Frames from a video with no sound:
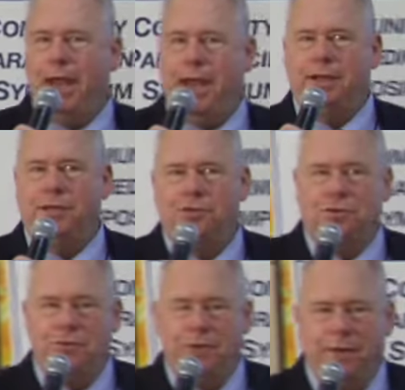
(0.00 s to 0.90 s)
packets,
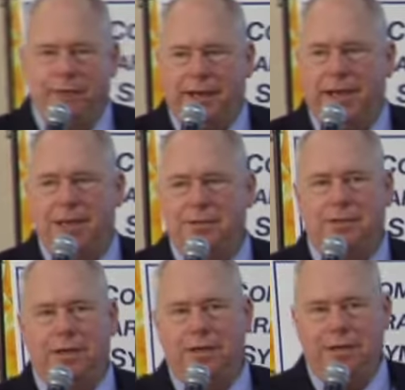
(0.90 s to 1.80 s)
you have a case
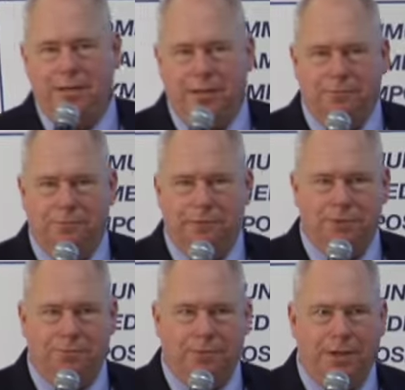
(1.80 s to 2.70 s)
study that
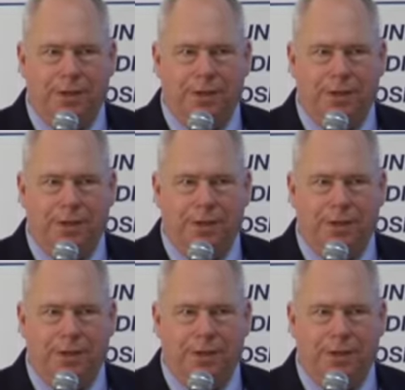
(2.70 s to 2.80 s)
was